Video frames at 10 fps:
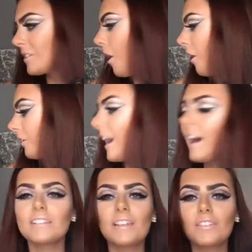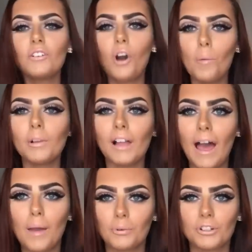called. It has like the normal
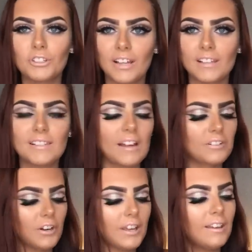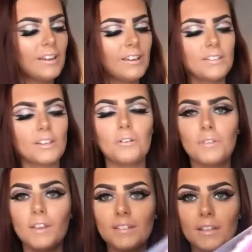hairbrush like stand on it. So
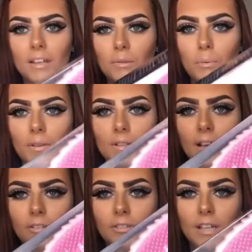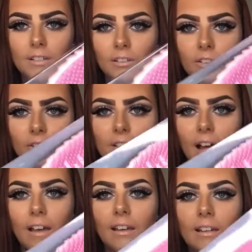this is what the tangle teaser looks
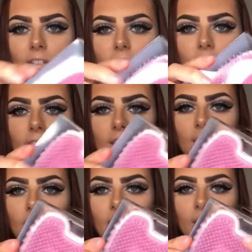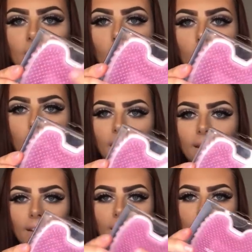like, and it's just this, it's got
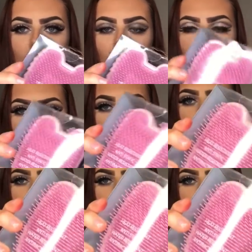pink inside and all